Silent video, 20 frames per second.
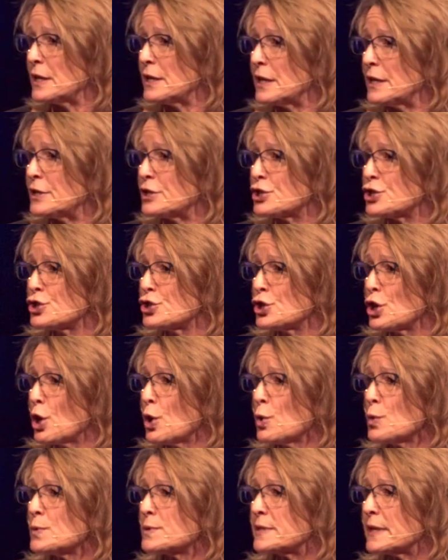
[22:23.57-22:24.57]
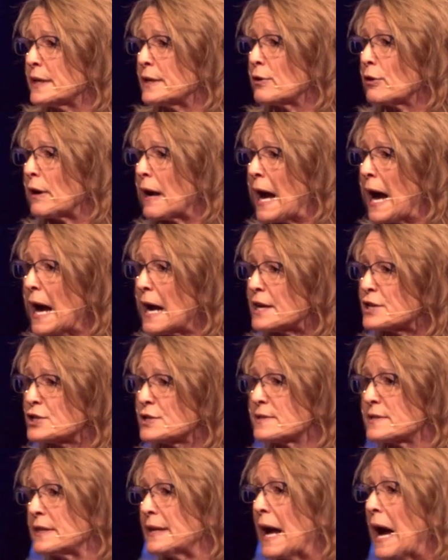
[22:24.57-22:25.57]
it, it shows in our
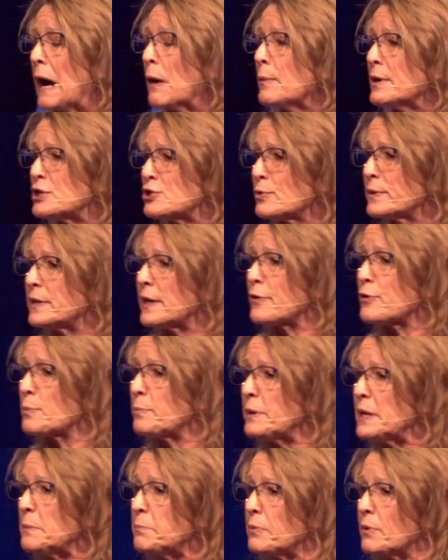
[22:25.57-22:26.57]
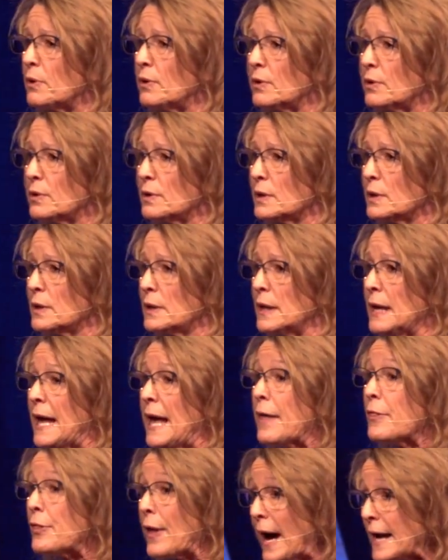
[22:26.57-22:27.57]
actions and how we treat other people.
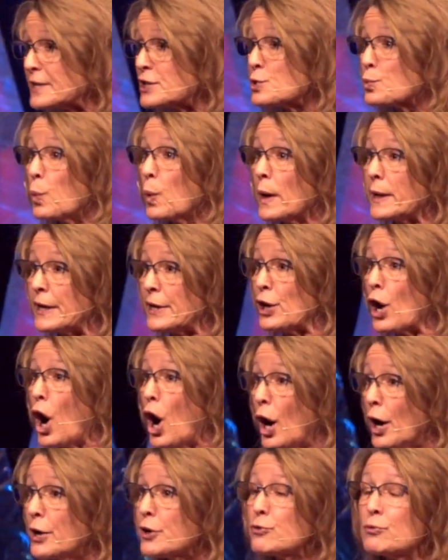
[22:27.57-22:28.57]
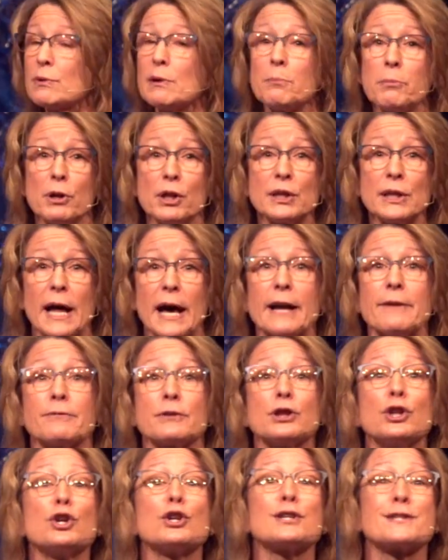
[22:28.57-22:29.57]
That's what an honorable
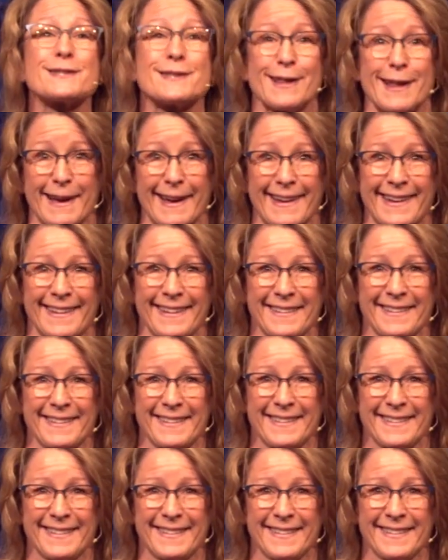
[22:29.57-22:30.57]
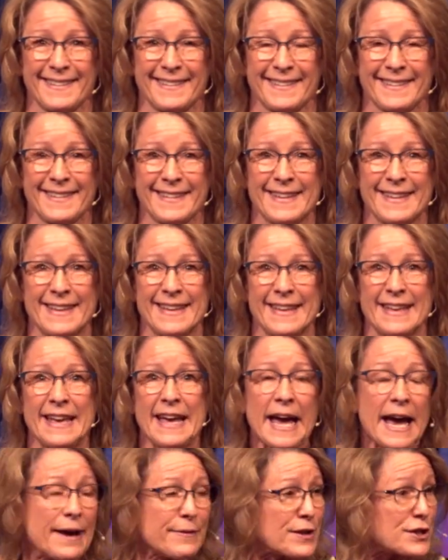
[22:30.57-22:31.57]
life looks like.
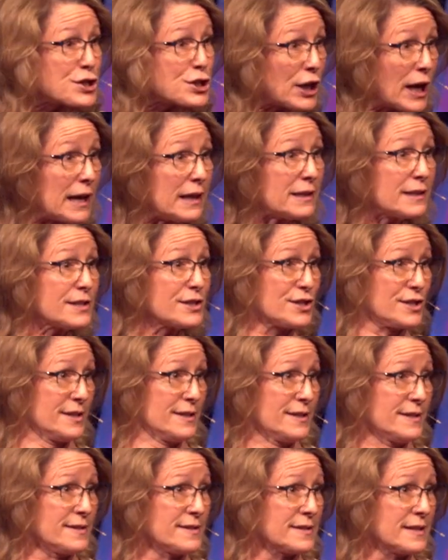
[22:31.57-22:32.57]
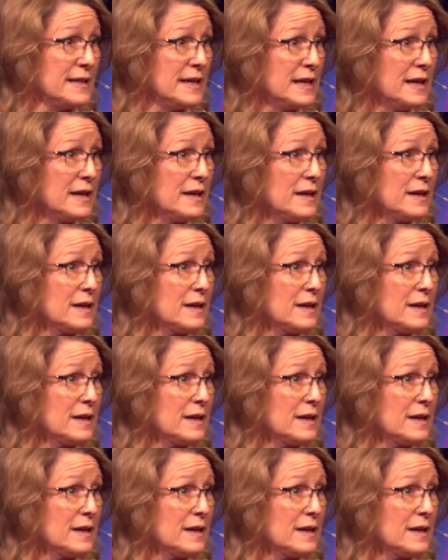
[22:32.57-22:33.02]
And the challenge is